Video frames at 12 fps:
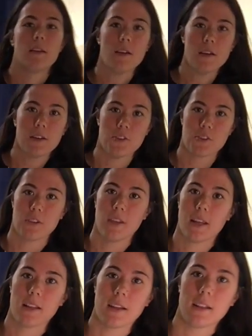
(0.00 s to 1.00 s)
the non-injured
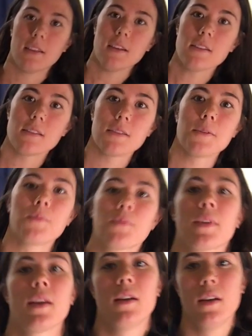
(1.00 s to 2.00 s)
leg like this.
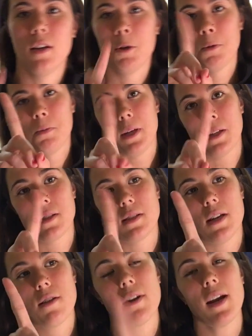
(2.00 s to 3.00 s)
That's
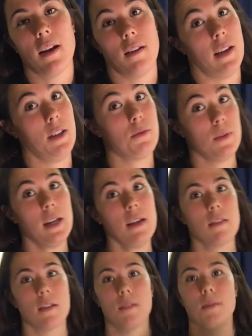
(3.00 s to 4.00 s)
not right. That's what I
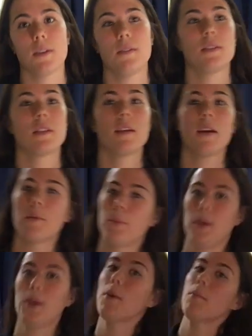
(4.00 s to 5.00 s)
thought when I went to
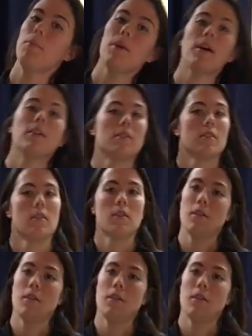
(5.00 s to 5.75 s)
therapy, but